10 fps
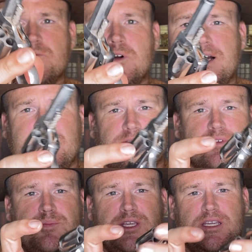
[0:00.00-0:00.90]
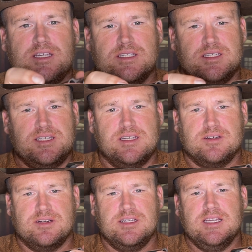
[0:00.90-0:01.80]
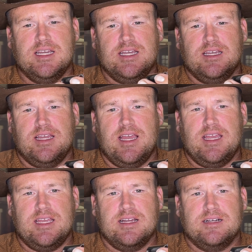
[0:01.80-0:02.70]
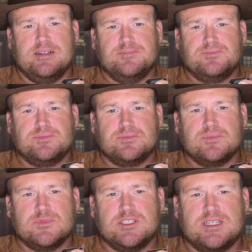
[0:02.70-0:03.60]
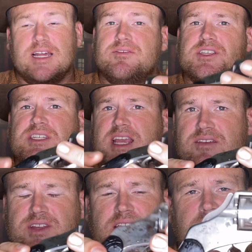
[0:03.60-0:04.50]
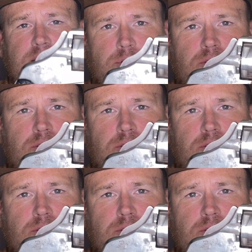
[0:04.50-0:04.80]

why it would be considered a kind of a safety hammer,